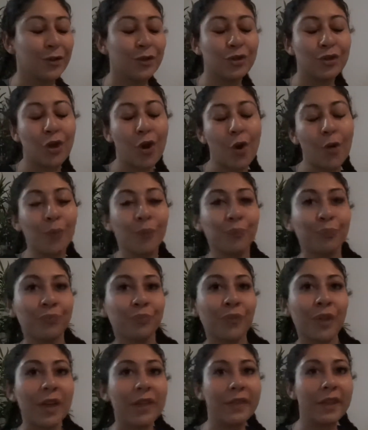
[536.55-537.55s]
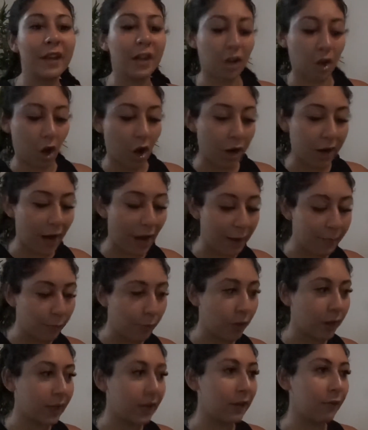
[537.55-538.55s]
So thank God I'm
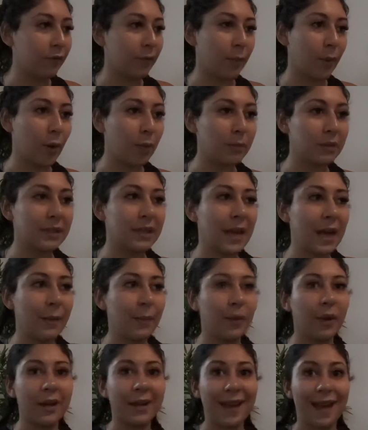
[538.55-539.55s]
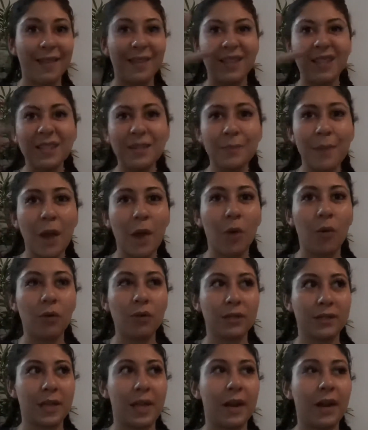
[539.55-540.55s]
working from home today. But yeah, this is my whole
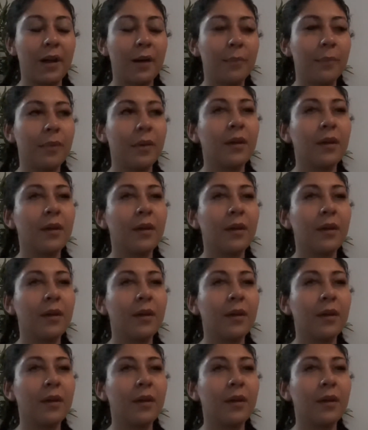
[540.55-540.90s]
setup.